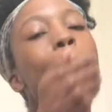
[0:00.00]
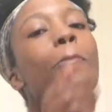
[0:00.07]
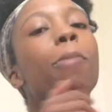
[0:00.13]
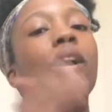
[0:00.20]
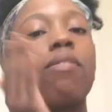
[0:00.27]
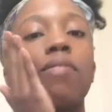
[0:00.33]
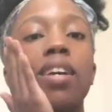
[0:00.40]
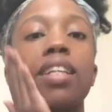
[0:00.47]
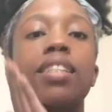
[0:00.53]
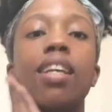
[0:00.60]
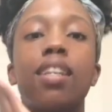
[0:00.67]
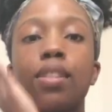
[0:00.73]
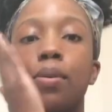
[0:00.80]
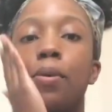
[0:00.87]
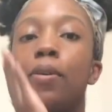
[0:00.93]
My face
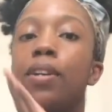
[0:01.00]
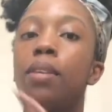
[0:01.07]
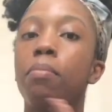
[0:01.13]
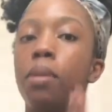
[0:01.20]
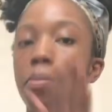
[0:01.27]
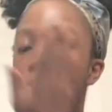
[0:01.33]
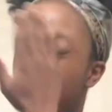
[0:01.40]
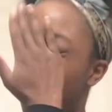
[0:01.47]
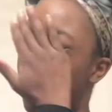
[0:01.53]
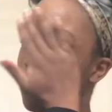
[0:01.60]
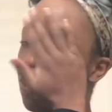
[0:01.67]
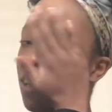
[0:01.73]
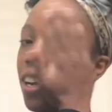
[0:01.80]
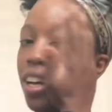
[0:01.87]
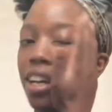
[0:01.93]
has already been
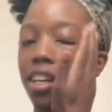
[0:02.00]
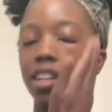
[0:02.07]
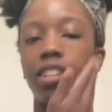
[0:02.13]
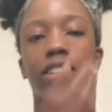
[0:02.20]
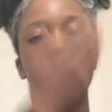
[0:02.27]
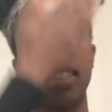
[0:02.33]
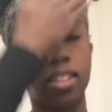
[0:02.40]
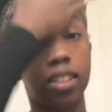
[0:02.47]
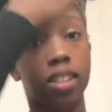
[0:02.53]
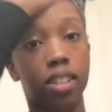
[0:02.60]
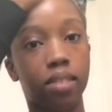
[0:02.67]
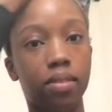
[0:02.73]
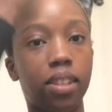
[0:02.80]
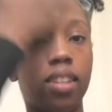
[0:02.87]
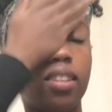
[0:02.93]
moisturized and
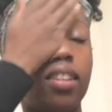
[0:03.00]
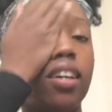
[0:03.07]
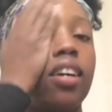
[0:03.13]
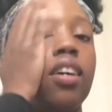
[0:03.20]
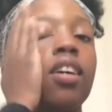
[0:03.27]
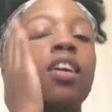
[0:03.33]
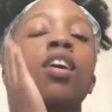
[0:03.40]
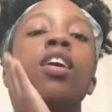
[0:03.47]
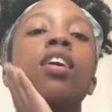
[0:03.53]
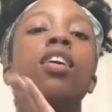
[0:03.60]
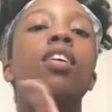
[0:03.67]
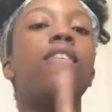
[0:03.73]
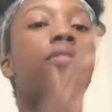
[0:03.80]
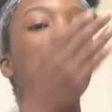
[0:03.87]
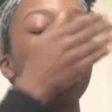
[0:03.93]
stuff. I did that
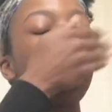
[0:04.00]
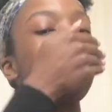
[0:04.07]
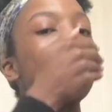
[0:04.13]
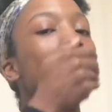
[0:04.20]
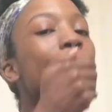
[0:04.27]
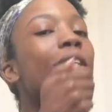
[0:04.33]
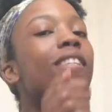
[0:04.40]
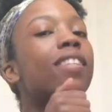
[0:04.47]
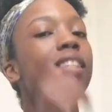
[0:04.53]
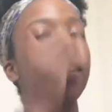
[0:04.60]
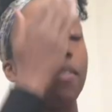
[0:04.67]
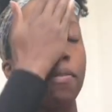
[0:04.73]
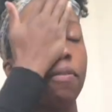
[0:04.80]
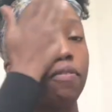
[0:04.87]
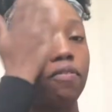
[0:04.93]
first,
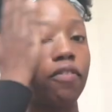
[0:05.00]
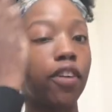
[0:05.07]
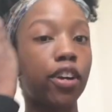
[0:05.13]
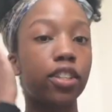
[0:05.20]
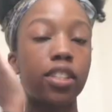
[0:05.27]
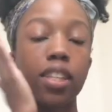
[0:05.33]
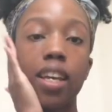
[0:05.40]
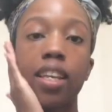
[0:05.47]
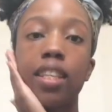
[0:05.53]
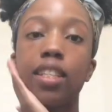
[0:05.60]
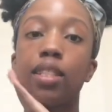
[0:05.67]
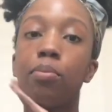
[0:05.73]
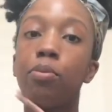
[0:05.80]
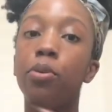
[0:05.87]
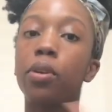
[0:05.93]
first thing
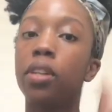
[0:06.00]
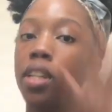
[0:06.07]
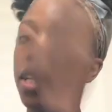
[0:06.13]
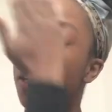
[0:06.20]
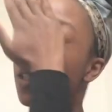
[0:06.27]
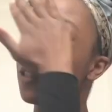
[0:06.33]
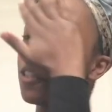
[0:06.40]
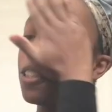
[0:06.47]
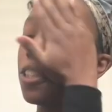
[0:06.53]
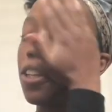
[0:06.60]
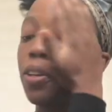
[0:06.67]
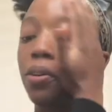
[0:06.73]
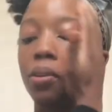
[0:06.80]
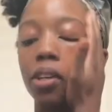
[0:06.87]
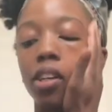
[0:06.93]
this morning, so
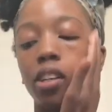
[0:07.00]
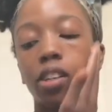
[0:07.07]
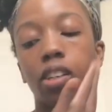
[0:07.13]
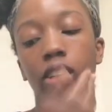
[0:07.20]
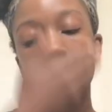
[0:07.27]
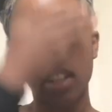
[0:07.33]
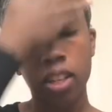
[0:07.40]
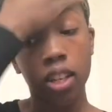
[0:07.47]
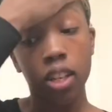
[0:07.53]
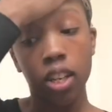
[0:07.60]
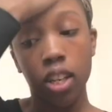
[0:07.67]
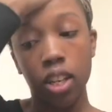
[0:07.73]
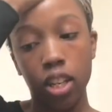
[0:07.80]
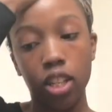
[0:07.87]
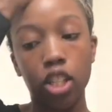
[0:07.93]

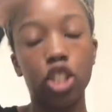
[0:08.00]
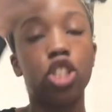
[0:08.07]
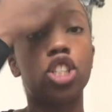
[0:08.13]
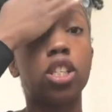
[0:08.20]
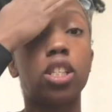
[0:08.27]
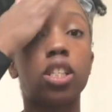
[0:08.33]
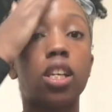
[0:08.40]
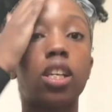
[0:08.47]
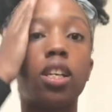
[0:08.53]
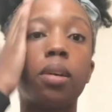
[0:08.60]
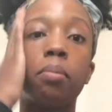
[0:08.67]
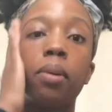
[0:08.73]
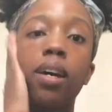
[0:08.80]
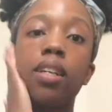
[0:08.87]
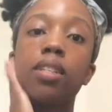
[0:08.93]
just gonna
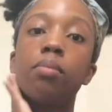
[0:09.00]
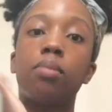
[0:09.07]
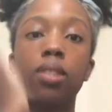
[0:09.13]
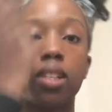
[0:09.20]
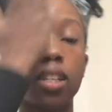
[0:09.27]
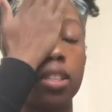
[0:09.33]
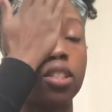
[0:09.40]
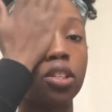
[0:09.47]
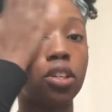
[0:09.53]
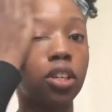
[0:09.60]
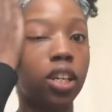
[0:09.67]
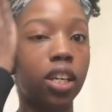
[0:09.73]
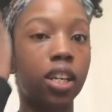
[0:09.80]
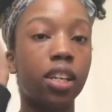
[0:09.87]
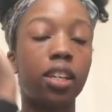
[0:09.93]
apply some
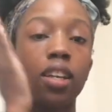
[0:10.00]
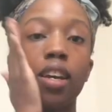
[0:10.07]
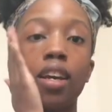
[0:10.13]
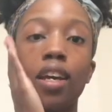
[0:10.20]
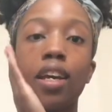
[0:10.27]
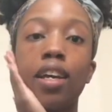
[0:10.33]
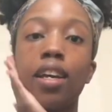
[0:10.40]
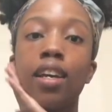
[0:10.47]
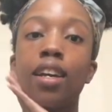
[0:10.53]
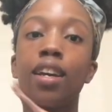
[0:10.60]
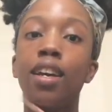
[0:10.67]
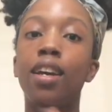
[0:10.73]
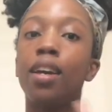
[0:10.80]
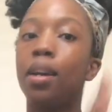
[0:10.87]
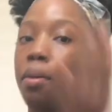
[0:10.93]
sunscreen
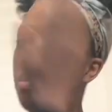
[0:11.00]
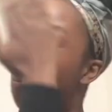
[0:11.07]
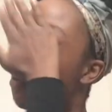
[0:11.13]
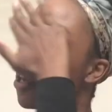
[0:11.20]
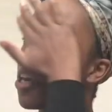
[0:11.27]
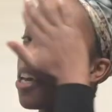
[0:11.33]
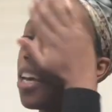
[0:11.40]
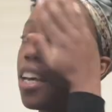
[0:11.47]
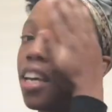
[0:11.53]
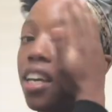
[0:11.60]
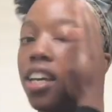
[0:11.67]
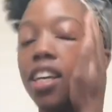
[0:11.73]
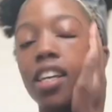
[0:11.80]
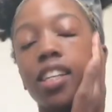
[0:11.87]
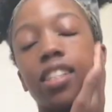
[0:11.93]

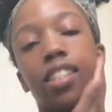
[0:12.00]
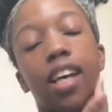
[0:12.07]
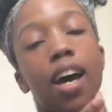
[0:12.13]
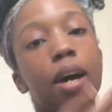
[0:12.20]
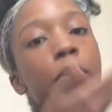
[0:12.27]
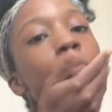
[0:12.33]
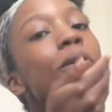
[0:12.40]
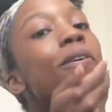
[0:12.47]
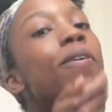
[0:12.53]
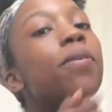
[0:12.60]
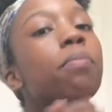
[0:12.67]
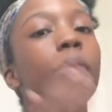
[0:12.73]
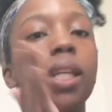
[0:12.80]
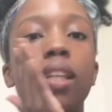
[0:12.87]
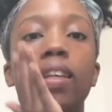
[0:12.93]
because I
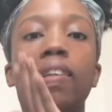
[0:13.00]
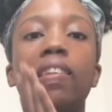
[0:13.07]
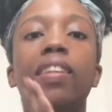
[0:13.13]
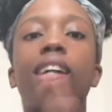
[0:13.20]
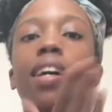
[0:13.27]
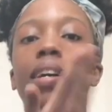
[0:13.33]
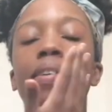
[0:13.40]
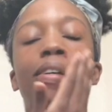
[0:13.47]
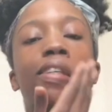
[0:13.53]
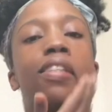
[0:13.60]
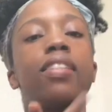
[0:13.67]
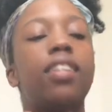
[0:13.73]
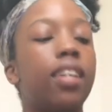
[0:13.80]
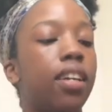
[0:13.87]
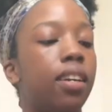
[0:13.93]
will be leaving the
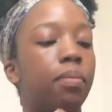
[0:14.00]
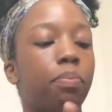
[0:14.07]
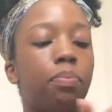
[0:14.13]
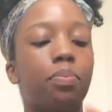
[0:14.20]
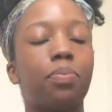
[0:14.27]
house today.